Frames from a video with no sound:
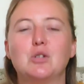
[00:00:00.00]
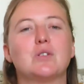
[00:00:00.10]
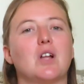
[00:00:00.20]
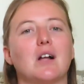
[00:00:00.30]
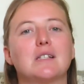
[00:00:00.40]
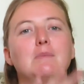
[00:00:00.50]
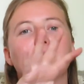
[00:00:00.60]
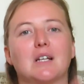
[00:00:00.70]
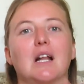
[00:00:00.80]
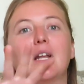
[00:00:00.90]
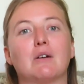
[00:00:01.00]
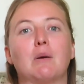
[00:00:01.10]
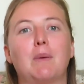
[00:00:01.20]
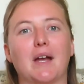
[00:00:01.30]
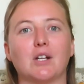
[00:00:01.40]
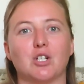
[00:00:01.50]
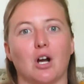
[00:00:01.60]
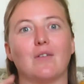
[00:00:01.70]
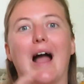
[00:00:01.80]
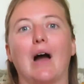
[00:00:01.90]
you start to build a clearer picture
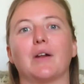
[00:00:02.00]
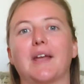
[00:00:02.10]
of how